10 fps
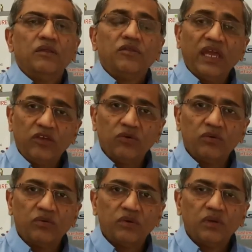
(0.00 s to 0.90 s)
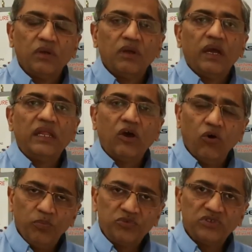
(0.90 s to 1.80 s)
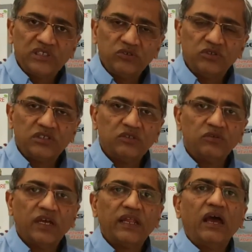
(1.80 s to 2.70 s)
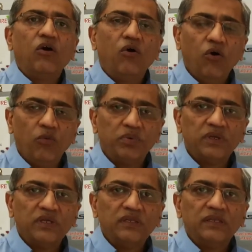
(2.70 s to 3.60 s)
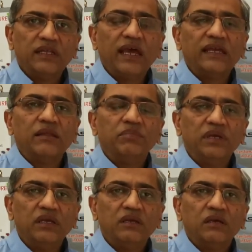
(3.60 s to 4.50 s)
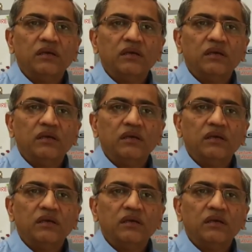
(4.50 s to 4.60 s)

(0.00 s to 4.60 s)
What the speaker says: Thank you, and I hope to see you soon, and I hope that I can be